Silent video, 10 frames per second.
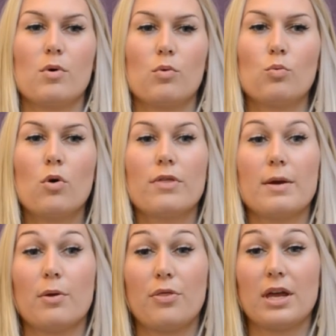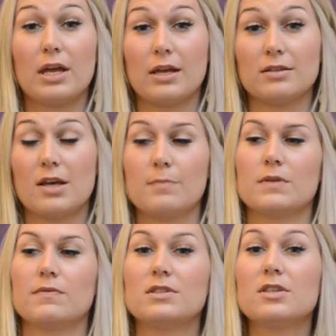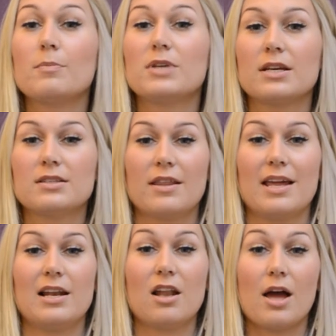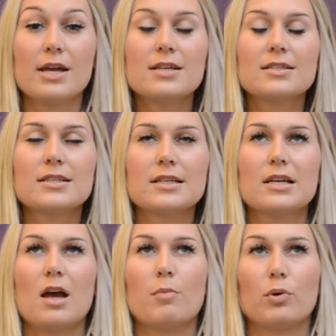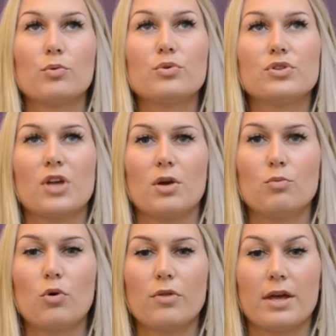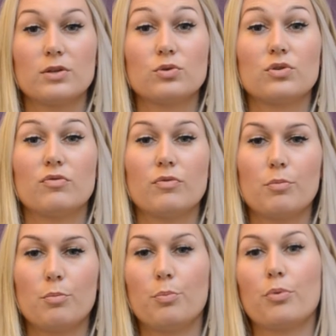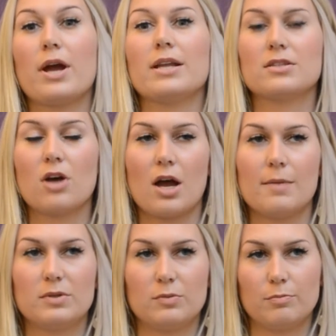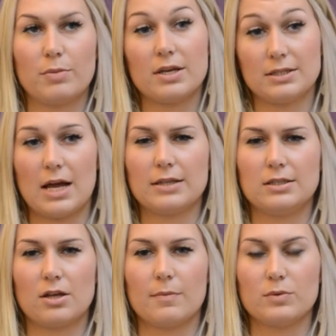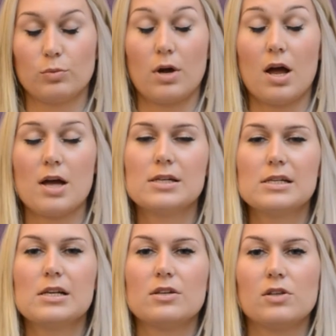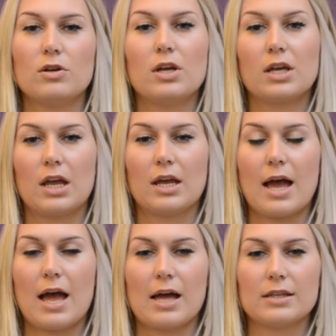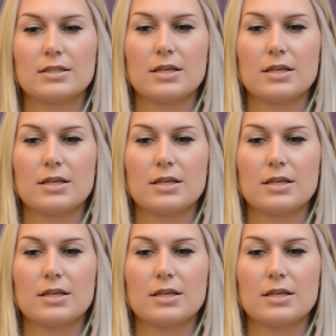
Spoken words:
what they were thinking in terms of the subjects that they liked, but also what their sort of brain types, personality types were. So looking at